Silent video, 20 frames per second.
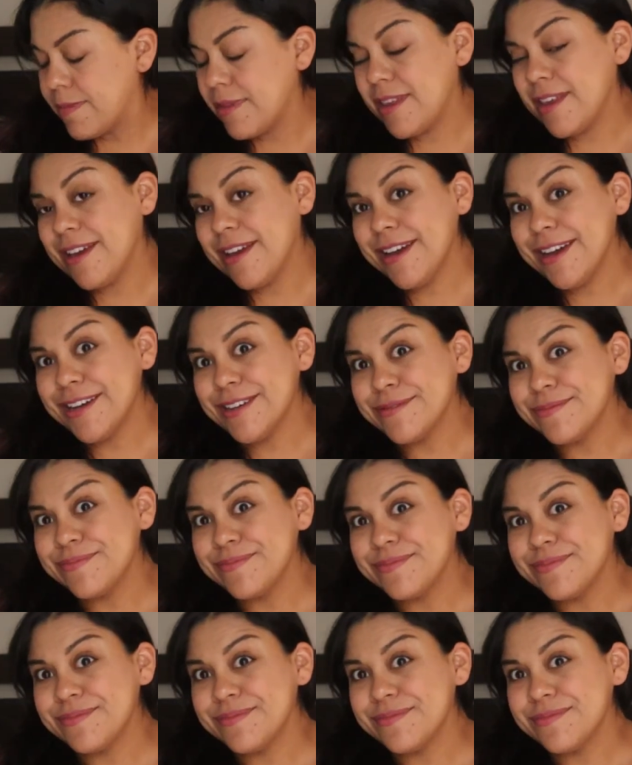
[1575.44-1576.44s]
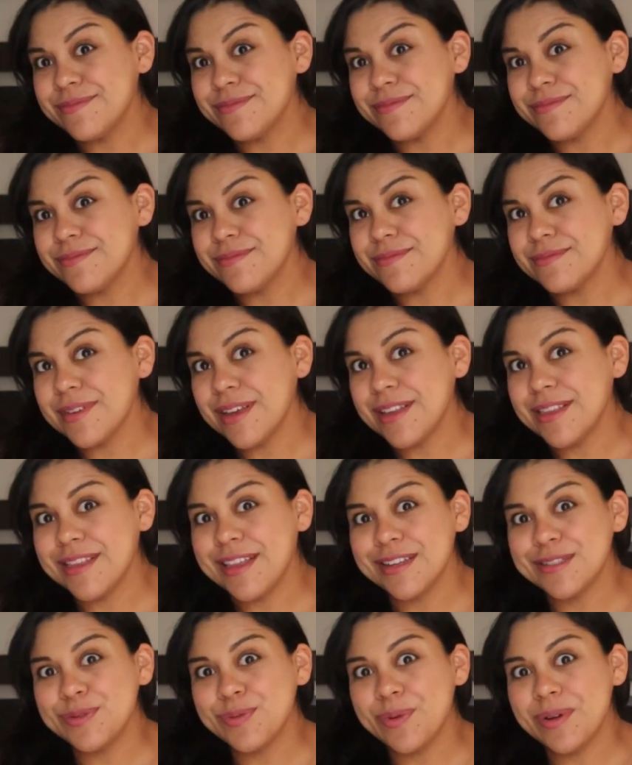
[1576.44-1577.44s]
Yeah, and
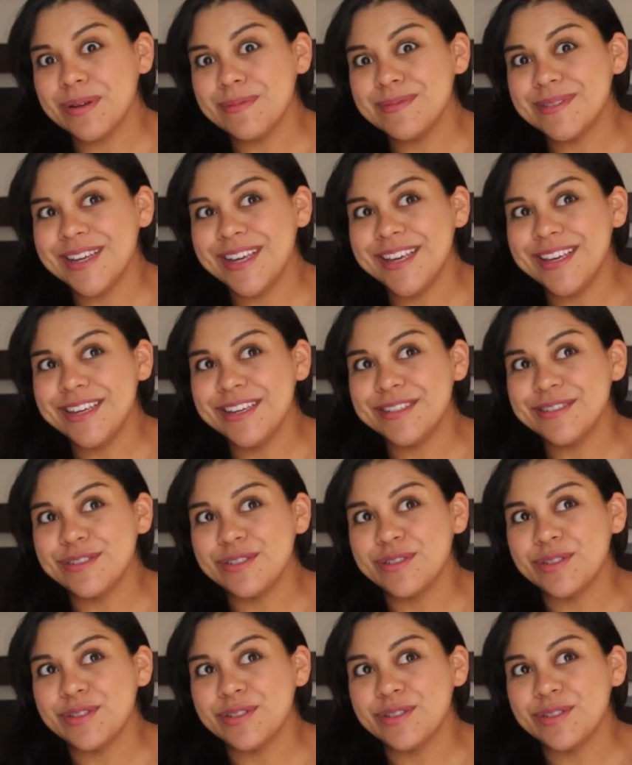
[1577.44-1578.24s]
that's what I'm taking.